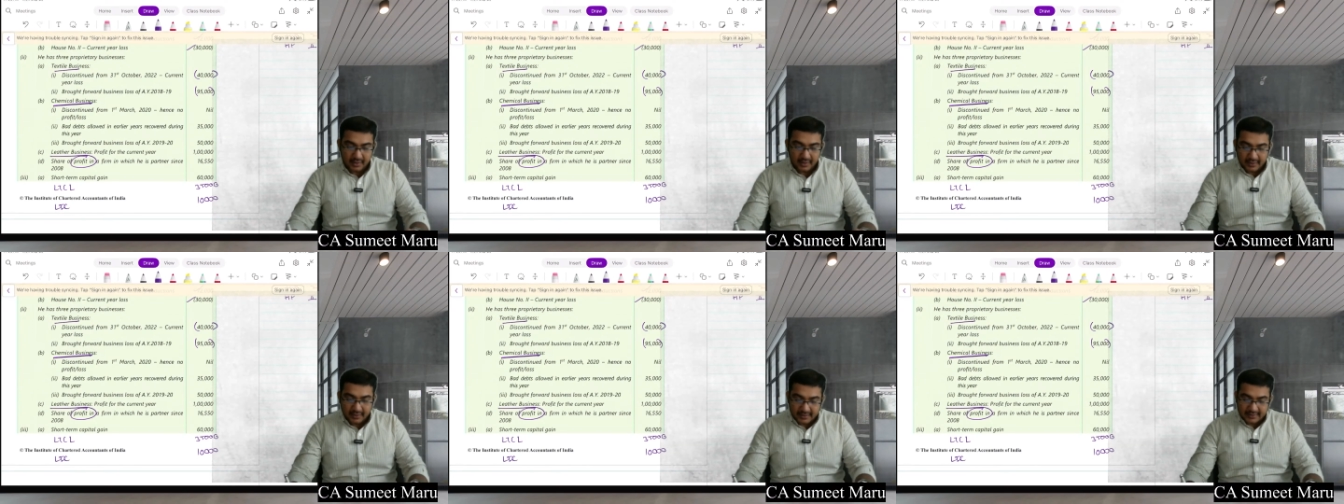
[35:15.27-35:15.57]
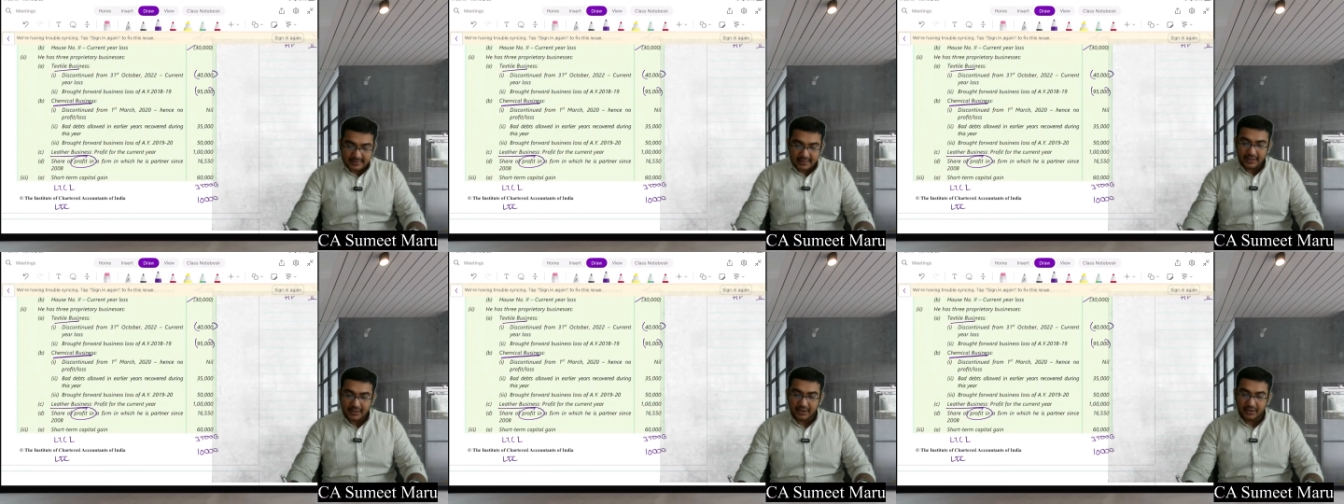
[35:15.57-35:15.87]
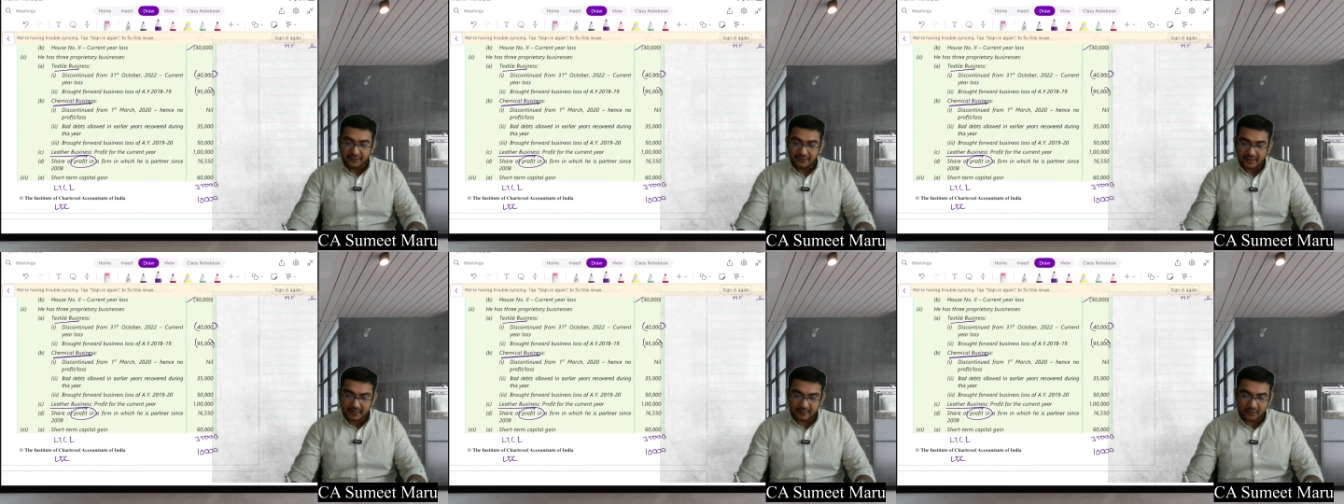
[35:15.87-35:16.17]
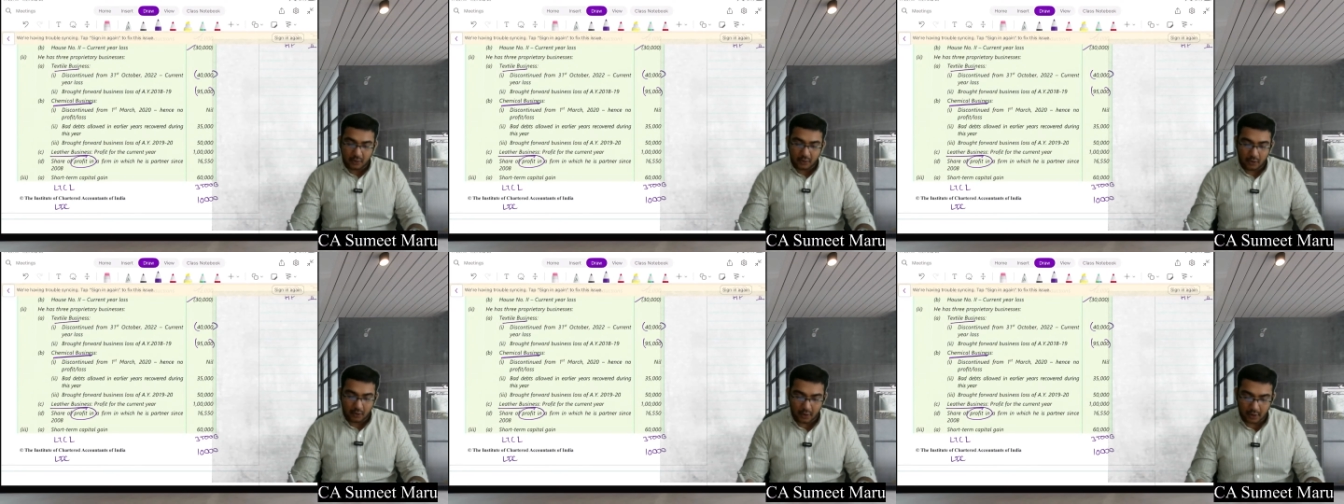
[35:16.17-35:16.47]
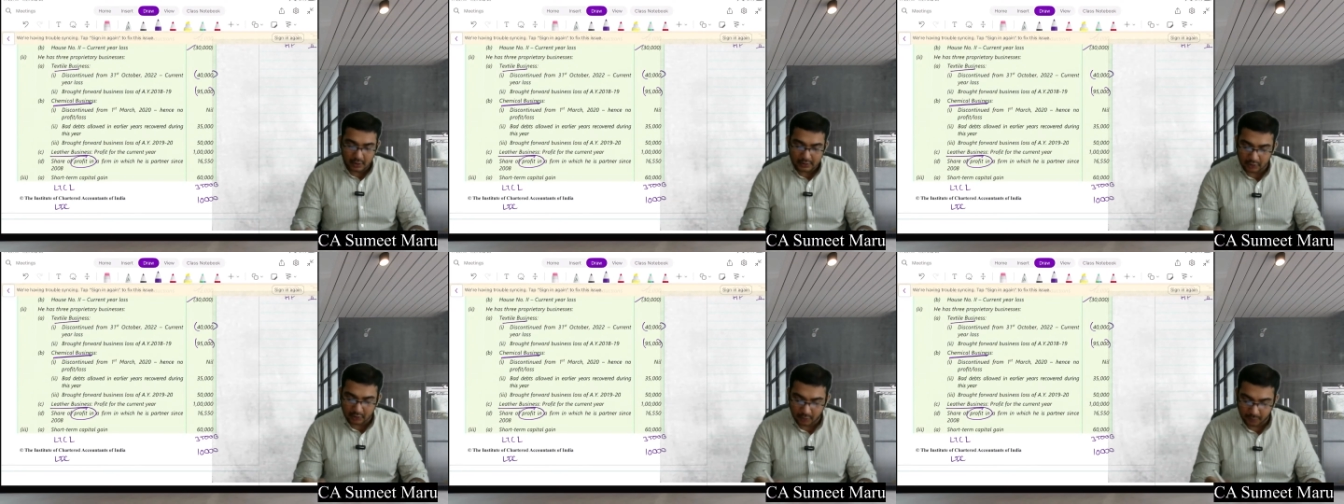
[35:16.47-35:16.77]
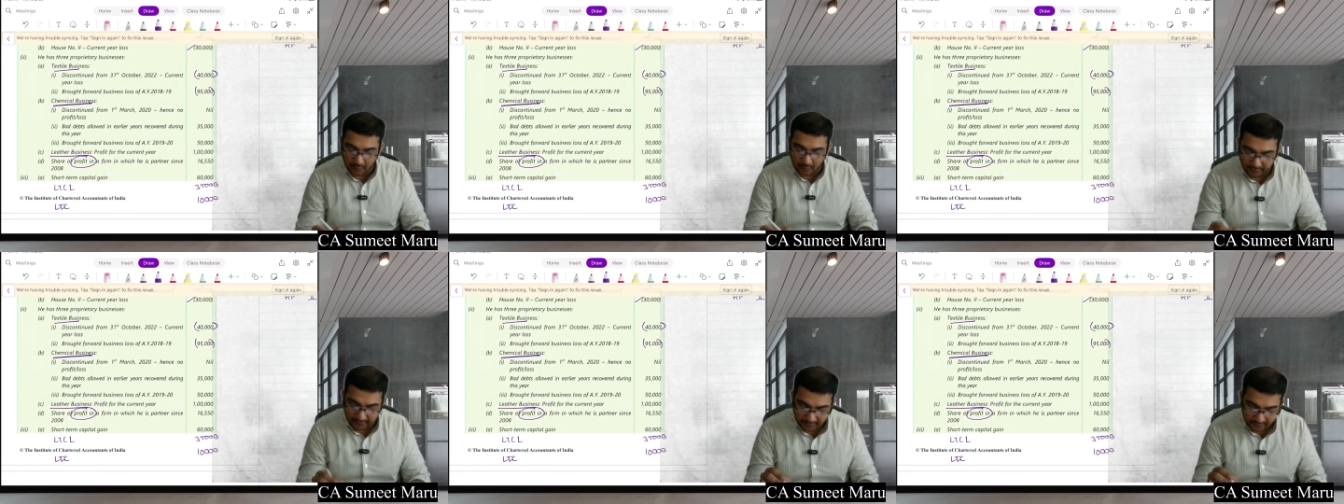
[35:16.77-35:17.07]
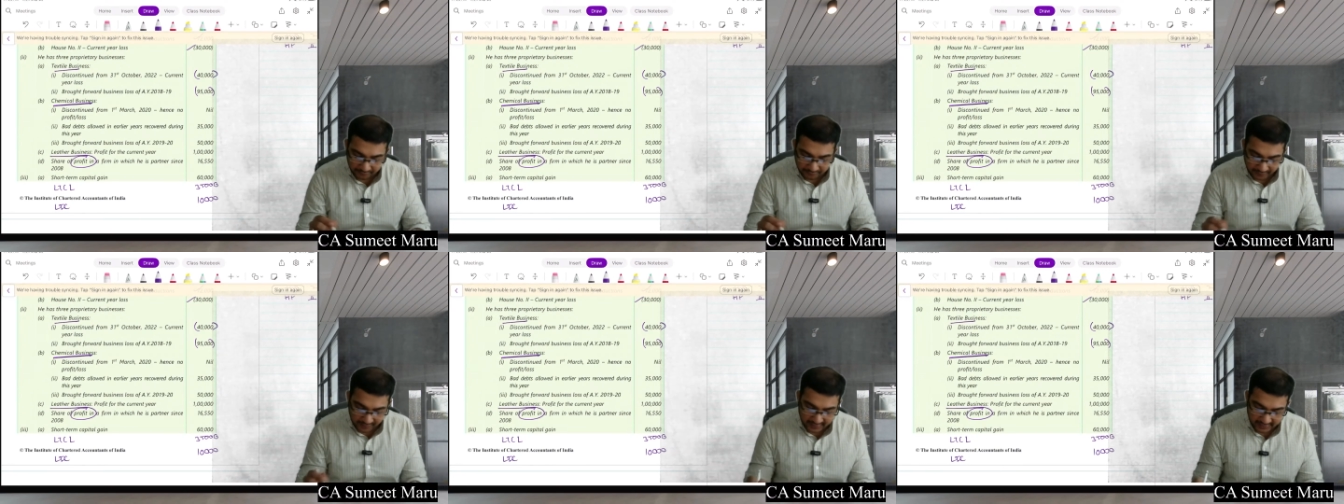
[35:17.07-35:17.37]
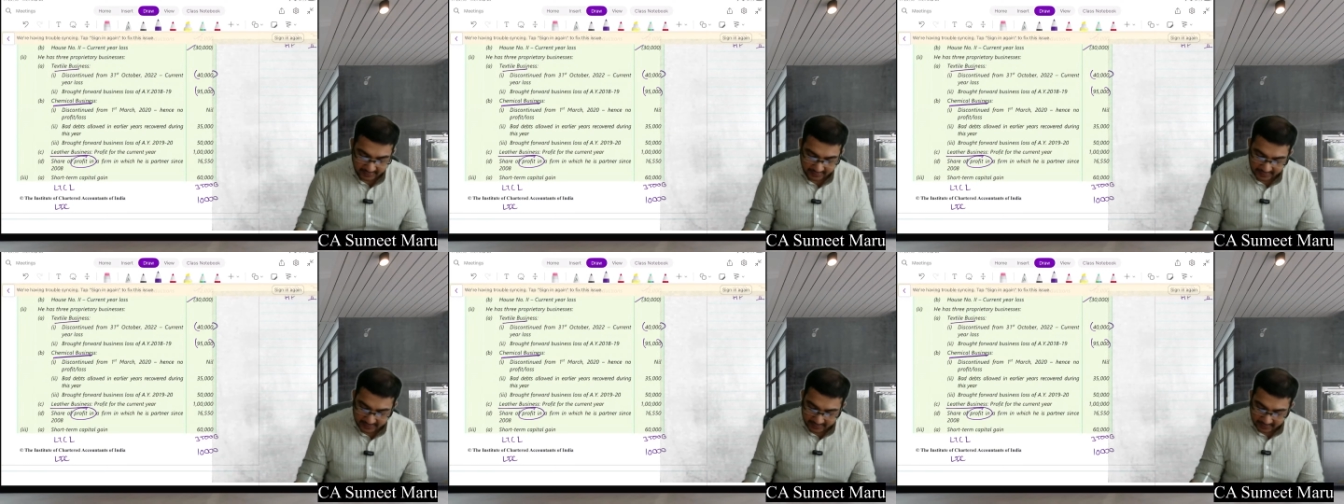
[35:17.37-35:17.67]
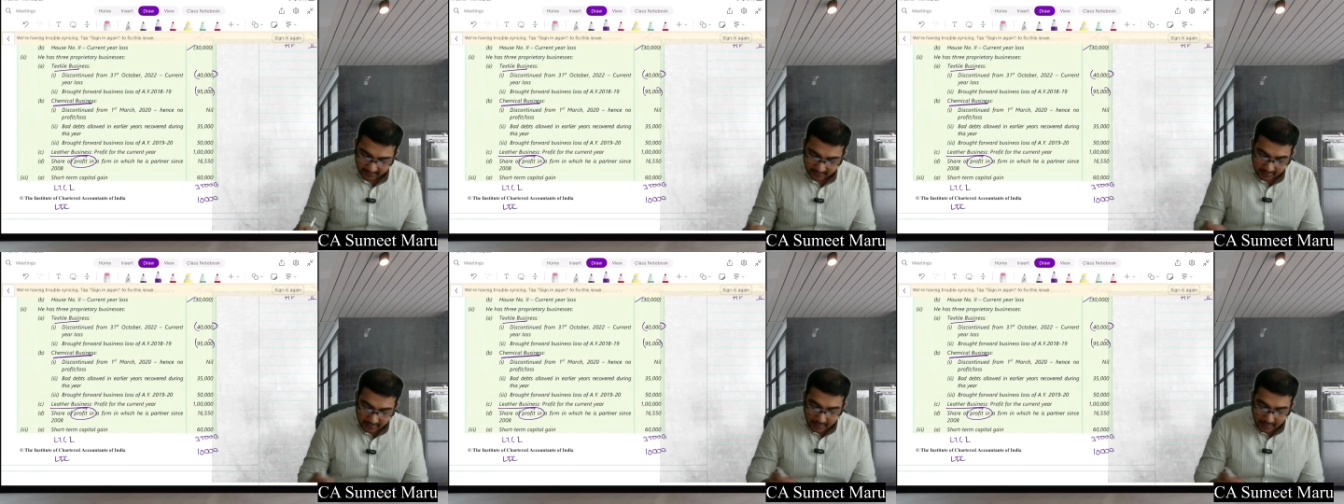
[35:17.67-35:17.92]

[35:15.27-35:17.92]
Discontinued from no loss, no profit. Fine, great.